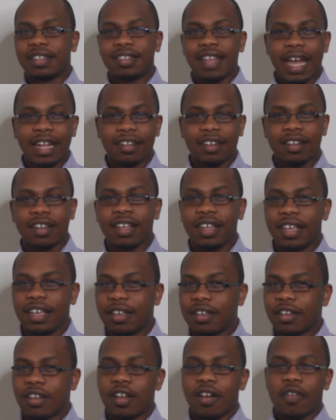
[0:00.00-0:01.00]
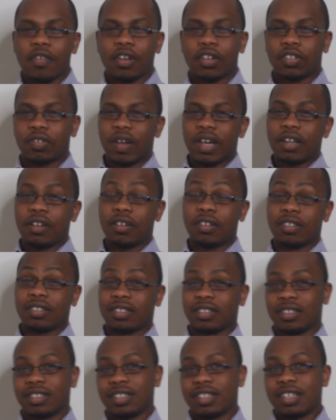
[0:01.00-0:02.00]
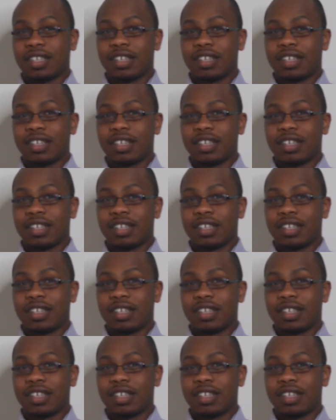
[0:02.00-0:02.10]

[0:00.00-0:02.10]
Tactically, for the traders,